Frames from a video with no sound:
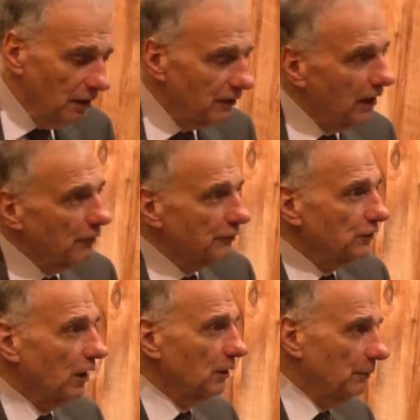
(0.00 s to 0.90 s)
They never
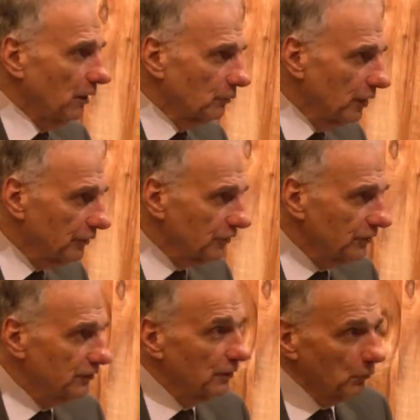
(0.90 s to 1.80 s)
talk about
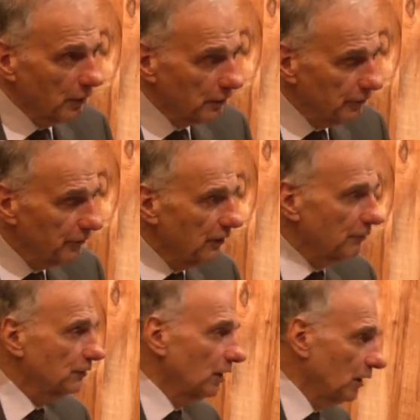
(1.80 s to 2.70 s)
risks to workers,
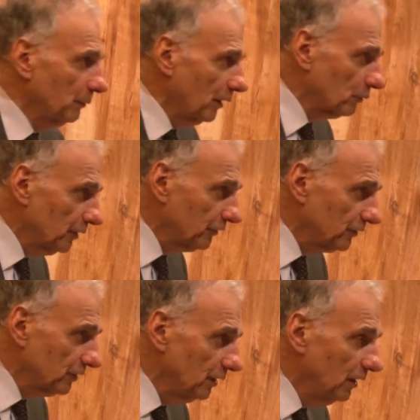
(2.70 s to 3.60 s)
never talk about
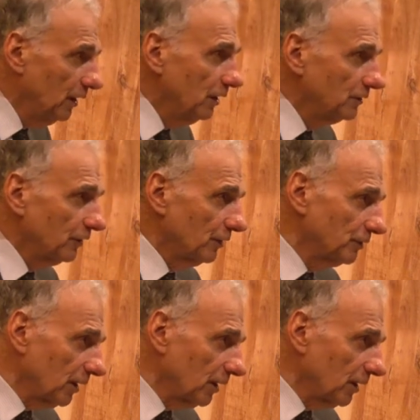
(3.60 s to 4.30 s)
risks to their